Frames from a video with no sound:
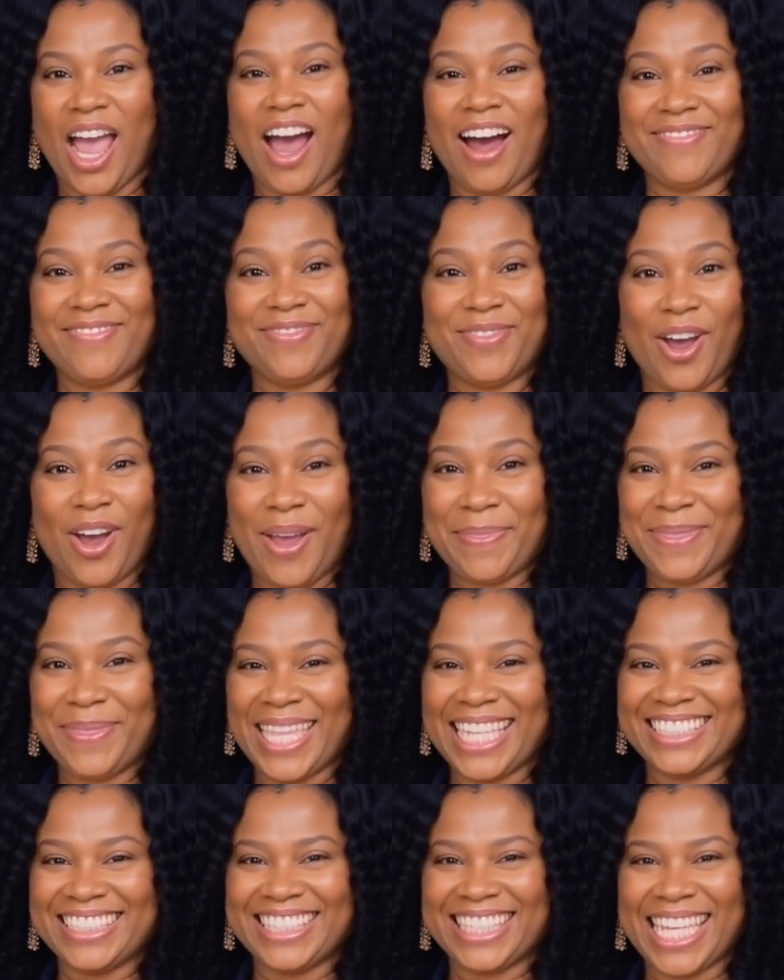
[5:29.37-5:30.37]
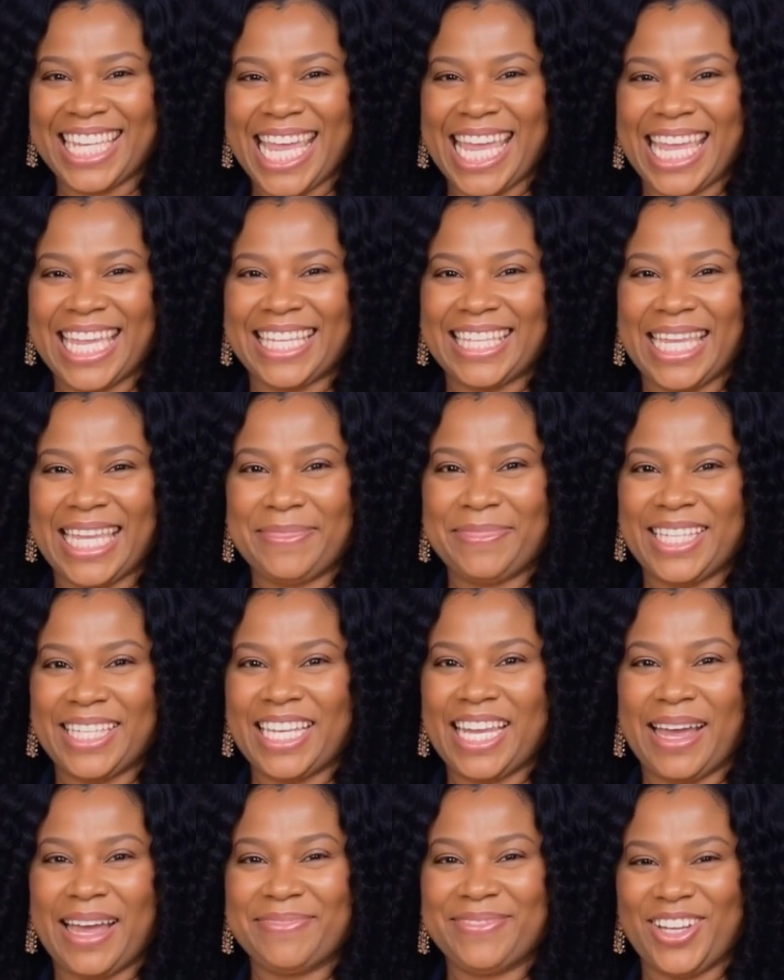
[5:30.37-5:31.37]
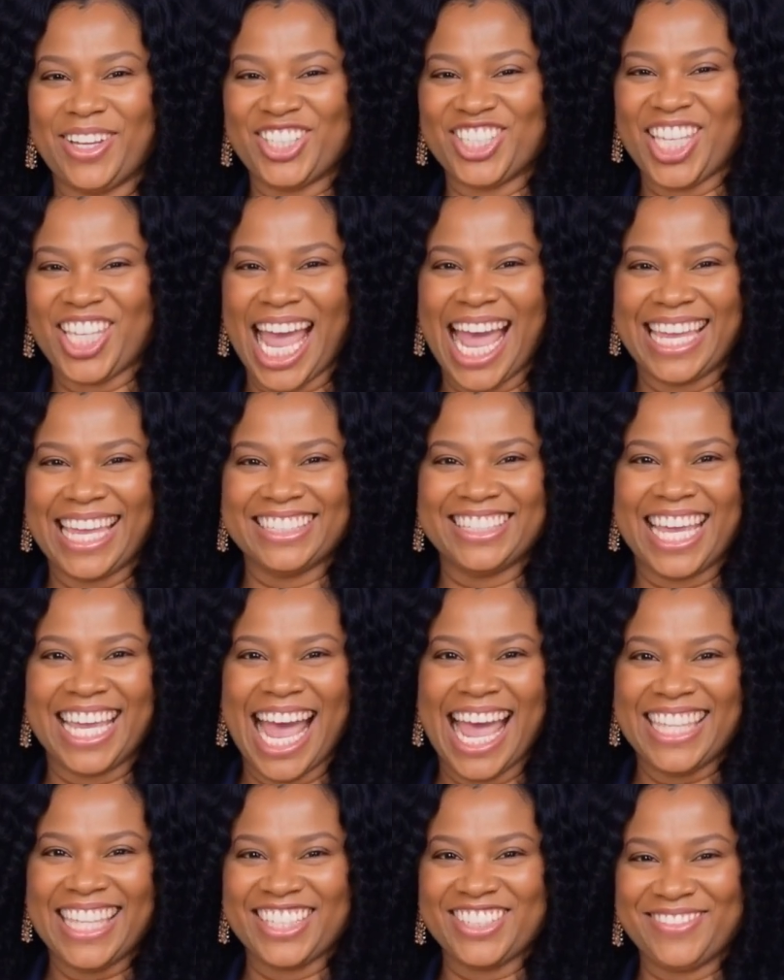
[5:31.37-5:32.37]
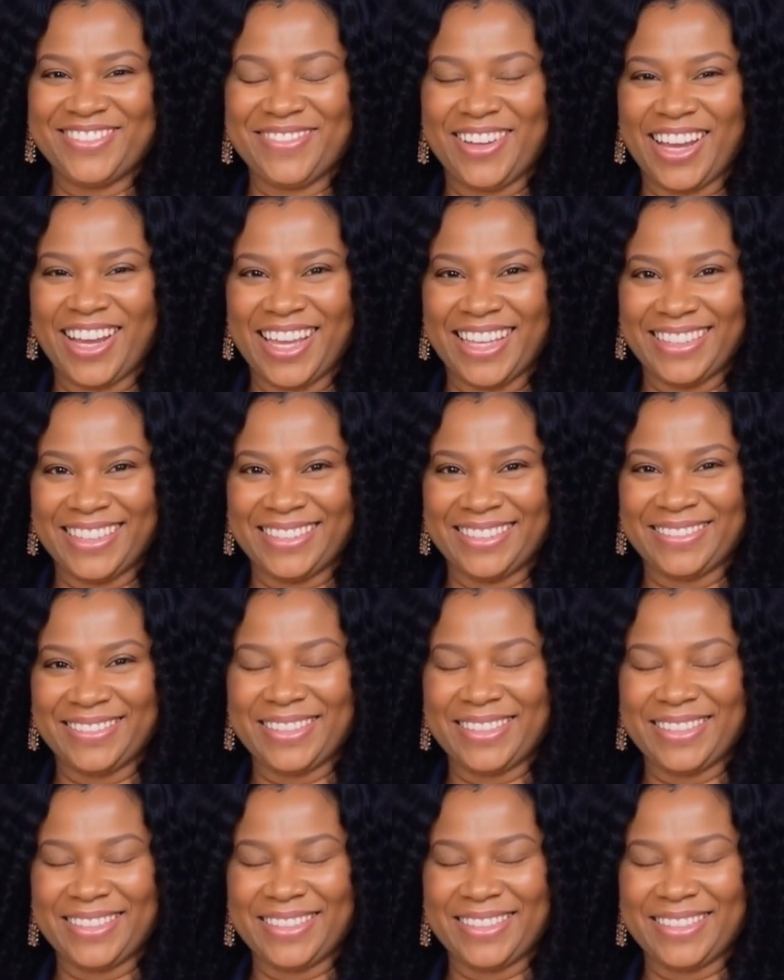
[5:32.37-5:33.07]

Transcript: A fourplex today can become your child's college fund.